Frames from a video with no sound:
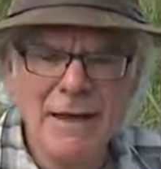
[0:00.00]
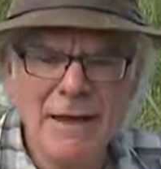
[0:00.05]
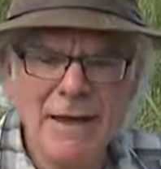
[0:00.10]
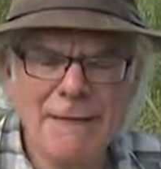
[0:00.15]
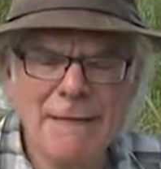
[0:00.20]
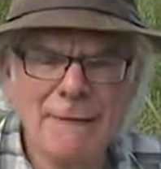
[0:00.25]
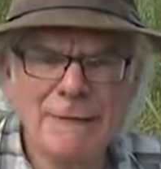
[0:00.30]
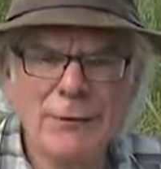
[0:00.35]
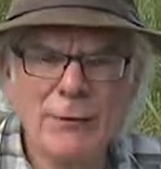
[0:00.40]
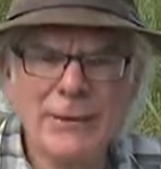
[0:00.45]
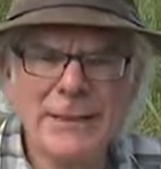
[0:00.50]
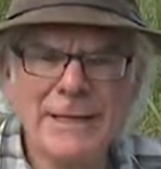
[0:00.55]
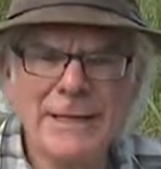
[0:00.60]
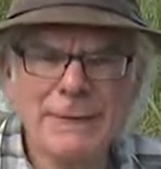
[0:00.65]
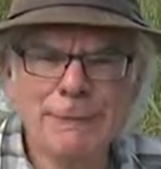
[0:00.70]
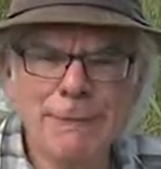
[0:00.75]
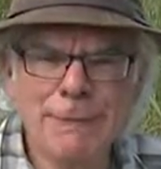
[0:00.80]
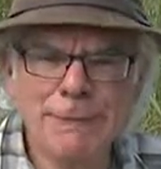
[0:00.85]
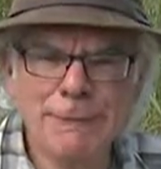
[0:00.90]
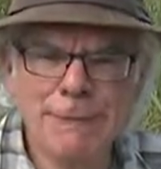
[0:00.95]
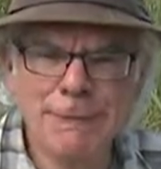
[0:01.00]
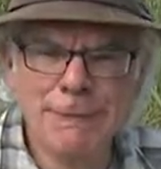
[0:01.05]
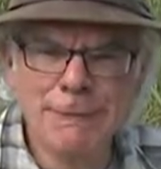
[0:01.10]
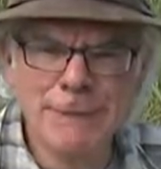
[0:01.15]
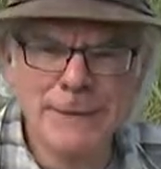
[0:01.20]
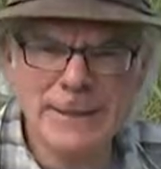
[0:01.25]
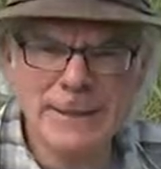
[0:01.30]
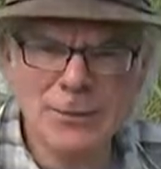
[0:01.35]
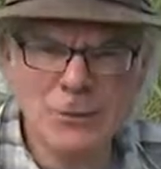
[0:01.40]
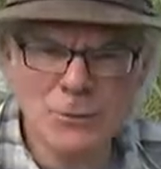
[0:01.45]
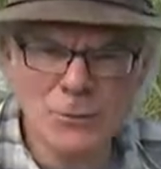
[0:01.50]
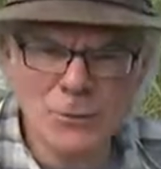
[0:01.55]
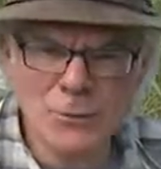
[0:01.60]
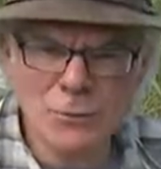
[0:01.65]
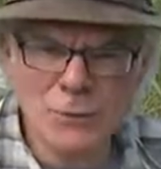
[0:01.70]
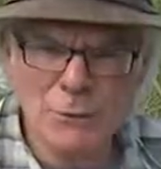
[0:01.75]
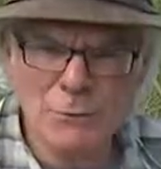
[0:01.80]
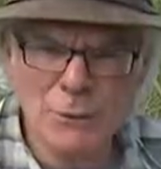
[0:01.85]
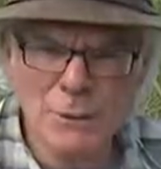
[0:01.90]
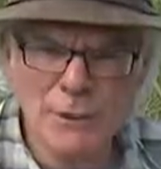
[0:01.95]
have very different feels
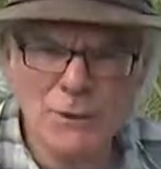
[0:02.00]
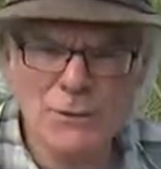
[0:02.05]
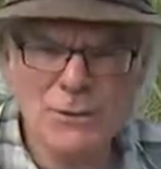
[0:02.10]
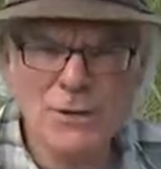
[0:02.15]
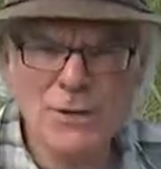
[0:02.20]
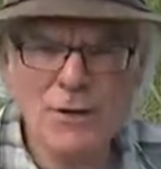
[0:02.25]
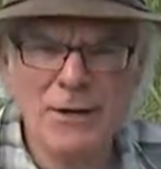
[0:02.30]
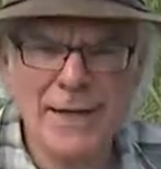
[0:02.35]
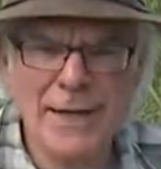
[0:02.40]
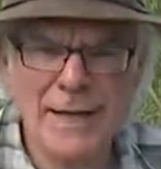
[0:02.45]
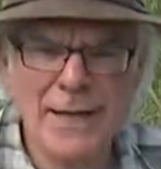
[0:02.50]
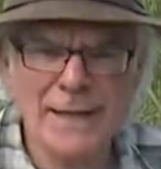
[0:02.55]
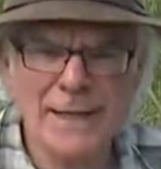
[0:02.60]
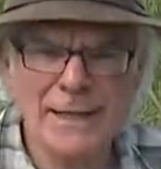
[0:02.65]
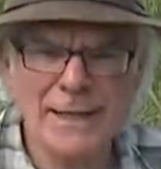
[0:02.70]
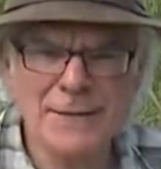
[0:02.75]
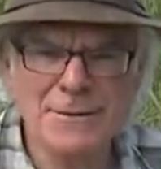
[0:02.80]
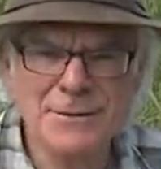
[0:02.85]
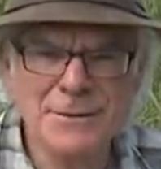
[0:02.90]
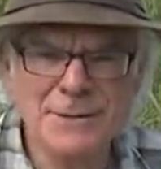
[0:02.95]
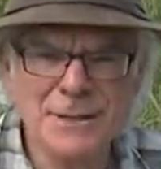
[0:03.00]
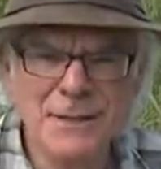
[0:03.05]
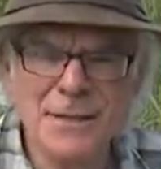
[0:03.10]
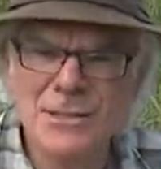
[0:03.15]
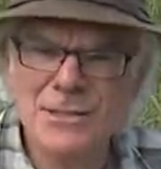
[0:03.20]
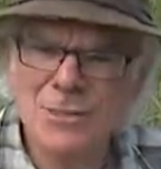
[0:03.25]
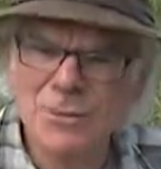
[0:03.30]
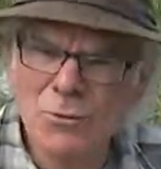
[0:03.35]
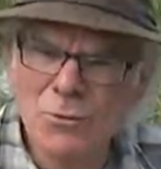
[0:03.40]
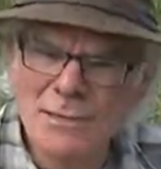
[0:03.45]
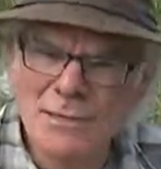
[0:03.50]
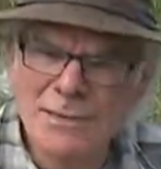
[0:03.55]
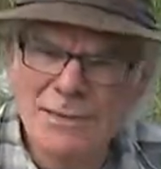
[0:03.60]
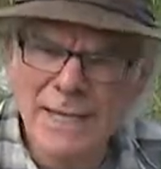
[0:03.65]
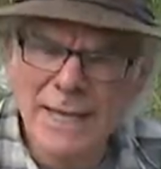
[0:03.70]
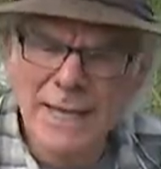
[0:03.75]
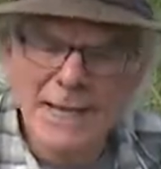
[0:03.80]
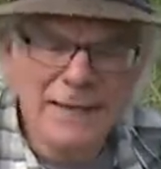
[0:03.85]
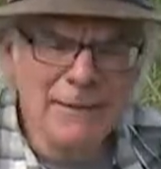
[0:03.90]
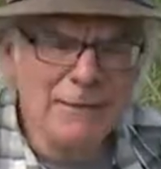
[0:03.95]
when we use our hands. So a
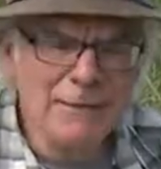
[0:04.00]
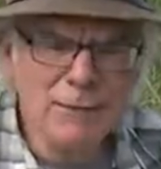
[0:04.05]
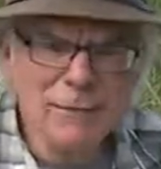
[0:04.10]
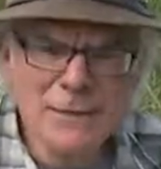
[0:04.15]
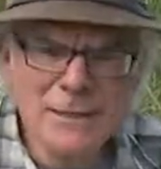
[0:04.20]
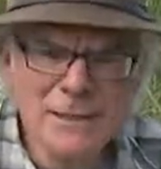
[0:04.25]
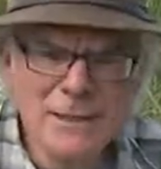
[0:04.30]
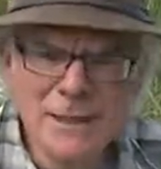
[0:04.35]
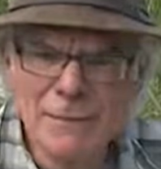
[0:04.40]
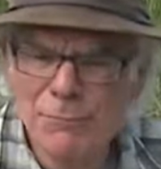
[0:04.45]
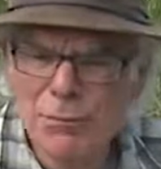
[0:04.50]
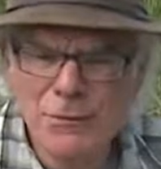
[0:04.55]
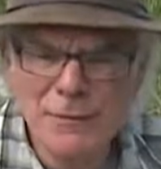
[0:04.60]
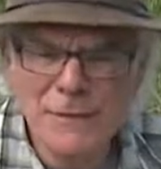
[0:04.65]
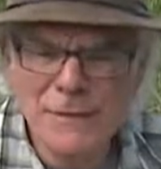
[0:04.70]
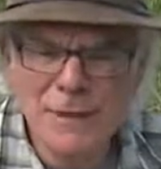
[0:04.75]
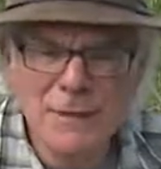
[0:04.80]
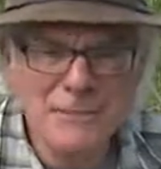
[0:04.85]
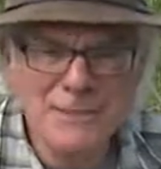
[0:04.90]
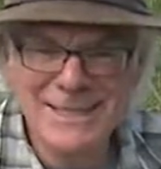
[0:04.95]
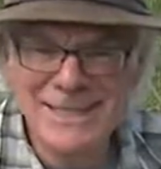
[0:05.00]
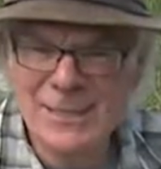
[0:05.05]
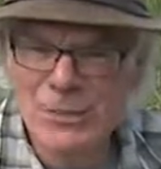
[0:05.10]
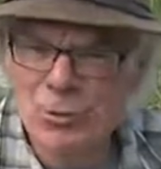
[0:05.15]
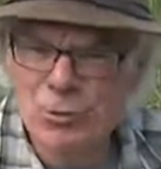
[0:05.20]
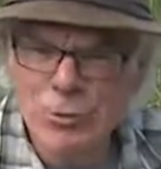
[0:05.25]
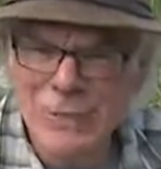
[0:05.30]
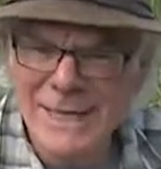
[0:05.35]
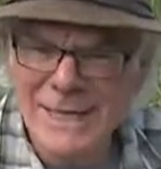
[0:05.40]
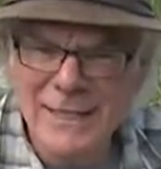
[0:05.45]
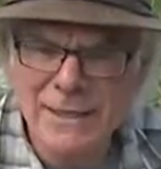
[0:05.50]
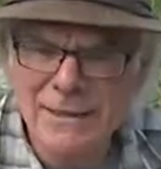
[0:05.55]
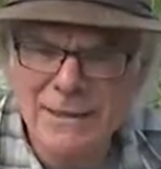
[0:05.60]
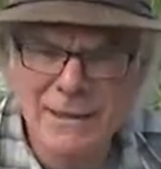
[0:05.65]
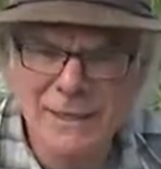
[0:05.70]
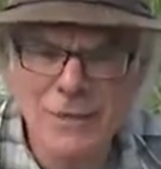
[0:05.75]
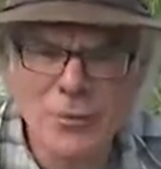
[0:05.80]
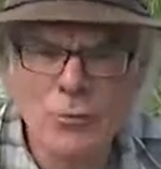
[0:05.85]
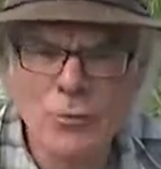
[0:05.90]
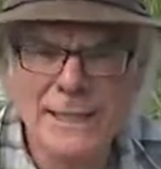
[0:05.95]
sand, for example, is obviously gritty,
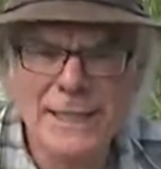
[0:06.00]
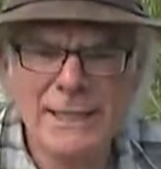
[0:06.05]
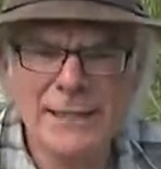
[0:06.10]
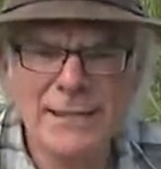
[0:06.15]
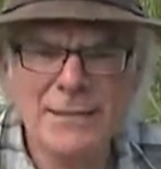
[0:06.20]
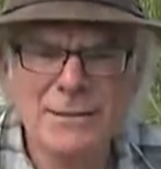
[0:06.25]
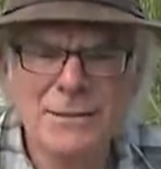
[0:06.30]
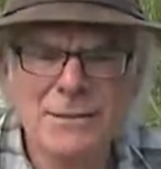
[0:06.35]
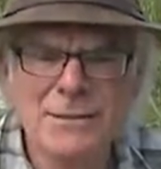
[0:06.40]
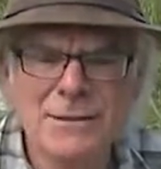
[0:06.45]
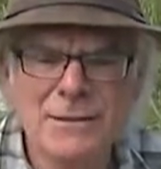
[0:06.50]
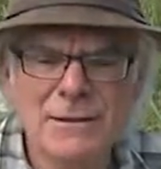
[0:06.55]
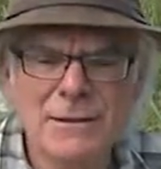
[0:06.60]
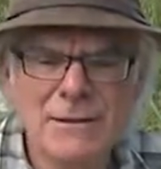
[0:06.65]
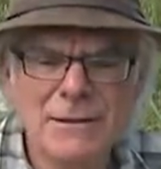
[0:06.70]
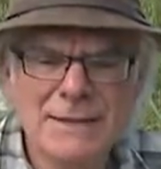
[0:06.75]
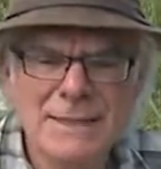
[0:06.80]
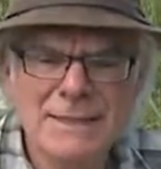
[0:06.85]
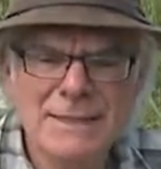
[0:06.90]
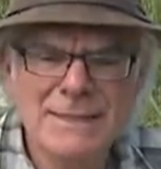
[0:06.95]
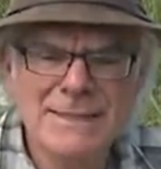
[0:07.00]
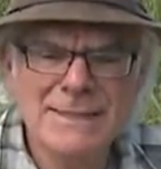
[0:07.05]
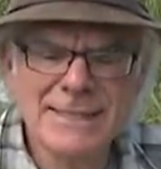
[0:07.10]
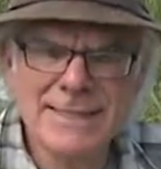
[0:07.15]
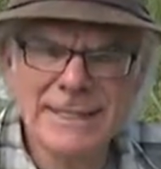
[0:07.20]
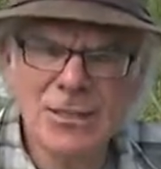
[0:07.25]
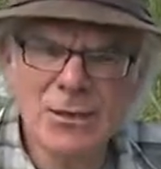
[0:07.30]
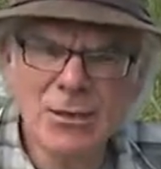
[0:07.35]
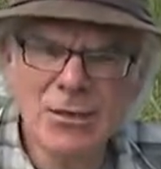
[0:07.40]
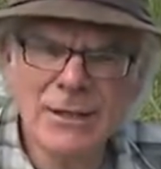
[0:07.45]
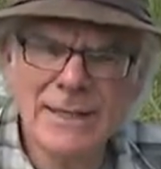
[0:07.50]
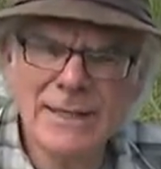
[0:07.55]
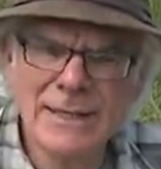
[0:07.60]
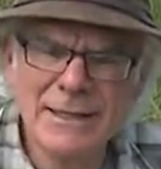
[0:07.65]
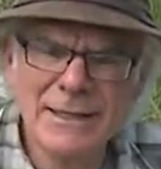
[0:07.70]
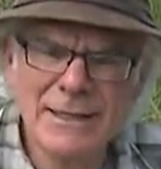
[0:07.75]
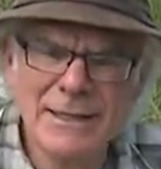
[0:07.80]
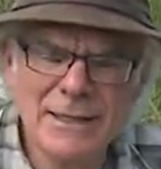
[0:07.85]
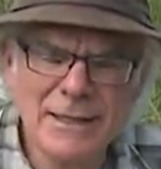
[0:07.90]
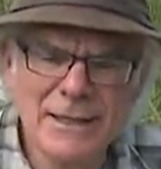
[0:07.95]
a grittiness. Silk
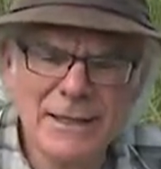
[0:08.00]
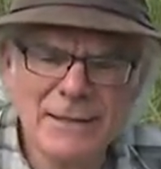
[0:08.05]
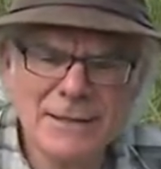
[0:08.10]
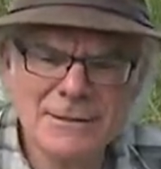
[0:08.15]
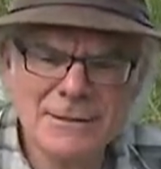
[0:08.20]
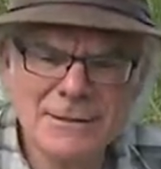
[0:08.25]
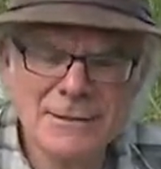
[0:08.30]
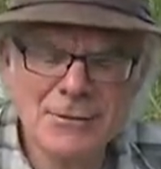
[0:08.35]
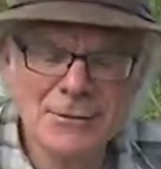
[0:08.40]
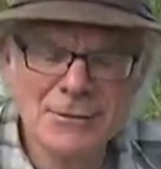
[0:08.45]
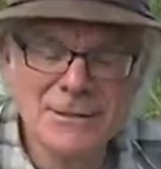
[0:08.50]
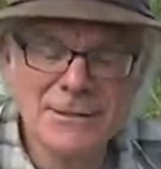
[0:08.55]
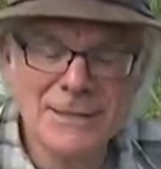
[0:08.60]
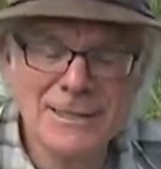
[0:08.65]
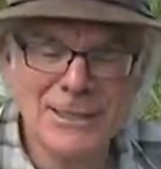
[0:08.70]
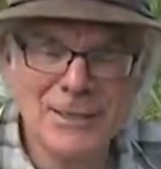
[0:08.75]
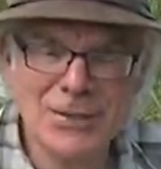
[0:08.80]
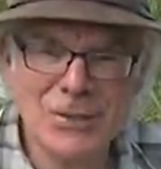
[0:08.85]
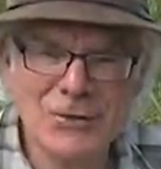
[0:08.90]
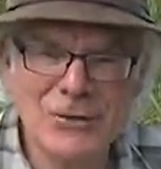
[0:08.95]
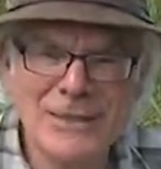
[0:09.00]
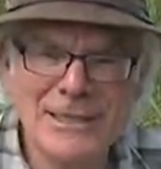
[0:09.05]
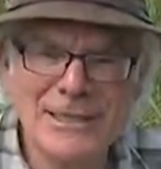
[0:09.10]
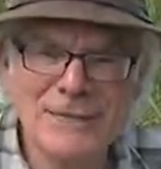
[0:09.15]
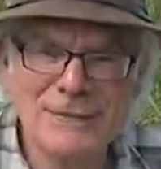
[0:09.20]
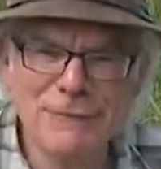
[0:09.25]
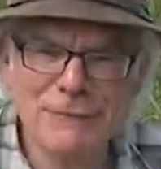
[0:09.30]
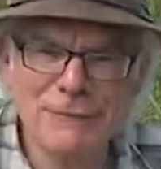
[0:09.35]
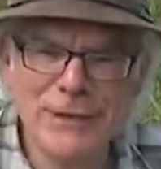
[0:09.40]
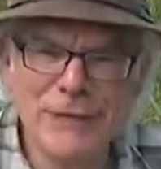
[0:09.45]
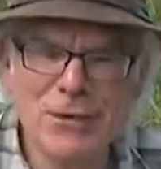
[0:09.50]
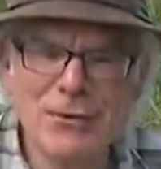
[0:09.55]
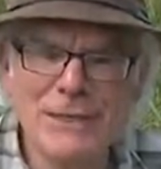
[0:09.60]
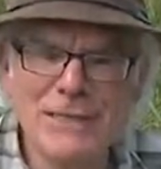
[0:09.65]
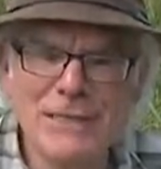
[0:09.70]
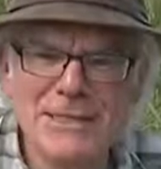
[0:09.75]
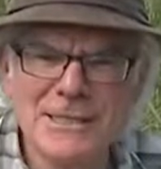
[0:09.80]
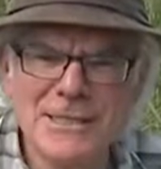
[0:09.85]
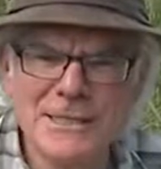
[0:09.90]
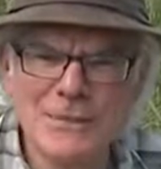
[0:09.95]
uh, or silt is
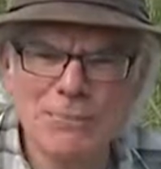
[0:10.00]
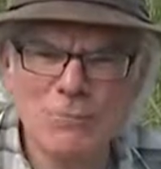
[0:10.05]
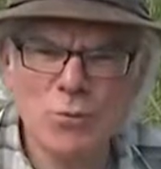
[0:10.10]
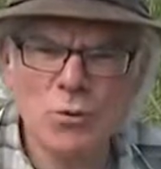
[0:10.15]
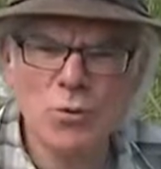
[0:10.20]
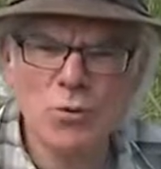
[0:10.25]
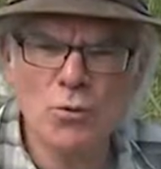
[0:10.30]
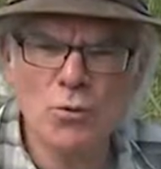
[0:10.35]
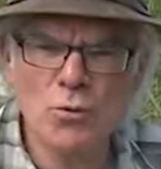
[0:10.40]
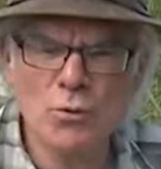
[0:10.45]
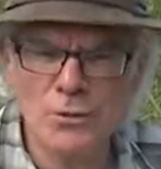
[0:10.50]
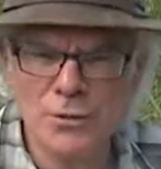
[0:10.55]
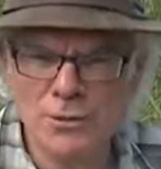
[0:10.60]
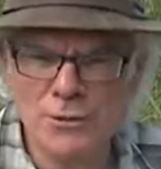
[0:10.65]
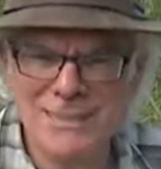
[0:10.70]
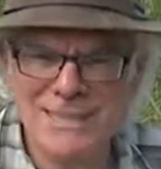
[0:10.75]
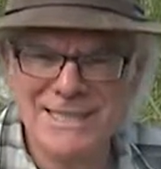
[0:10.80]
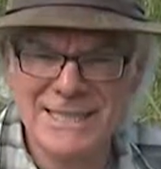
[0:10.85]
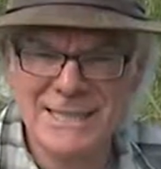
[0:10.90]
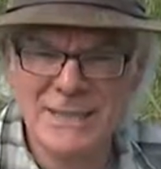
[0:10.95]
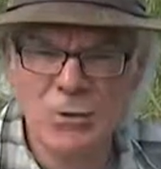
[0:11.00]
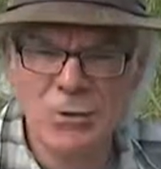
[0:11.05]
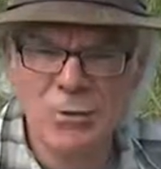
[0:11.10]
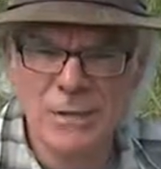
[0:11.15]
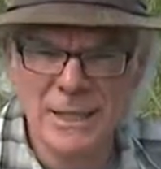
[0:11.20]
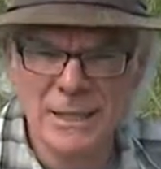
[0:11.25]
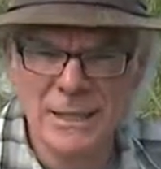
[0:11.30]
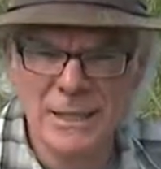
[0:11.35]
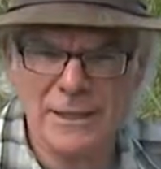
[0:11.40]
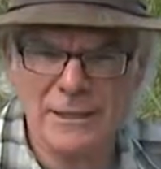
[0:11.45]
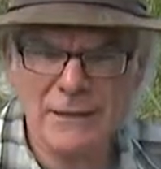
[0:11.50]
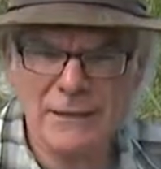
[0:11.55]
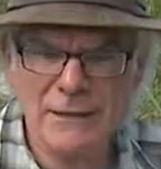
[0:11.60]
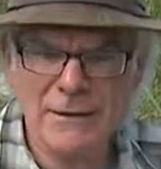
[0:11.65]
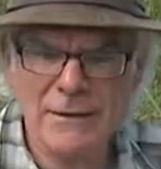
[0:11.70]
very smooth or silky,